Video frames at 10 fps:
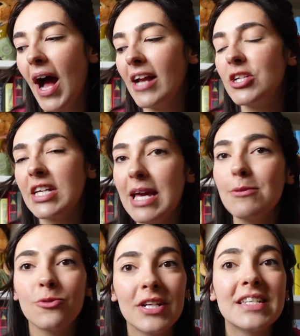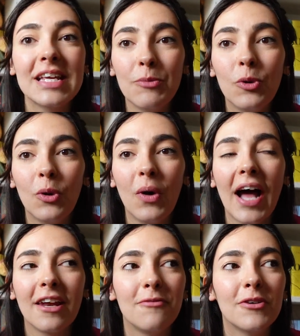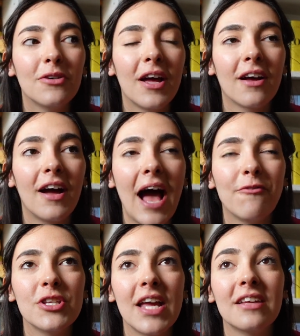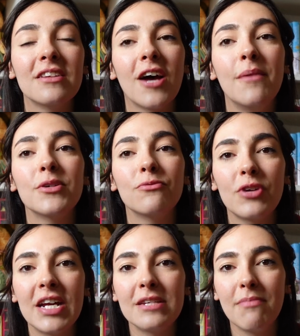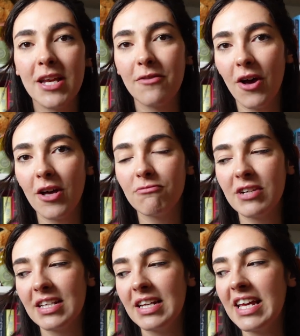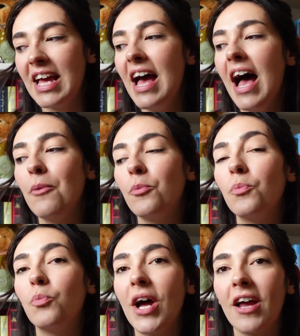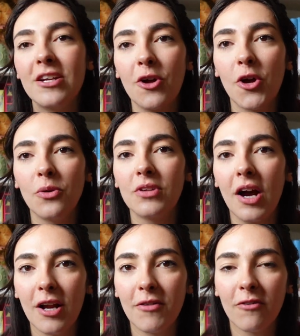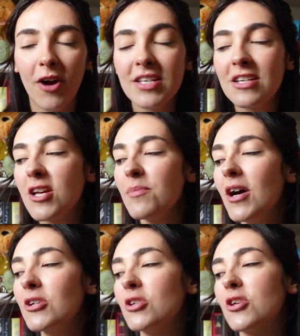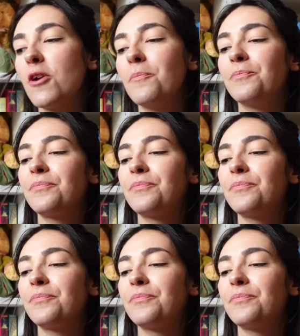And she keeps releasing more, and I feel like I haven't taken the time to read many of hers recently when I know that I love her writing so much. So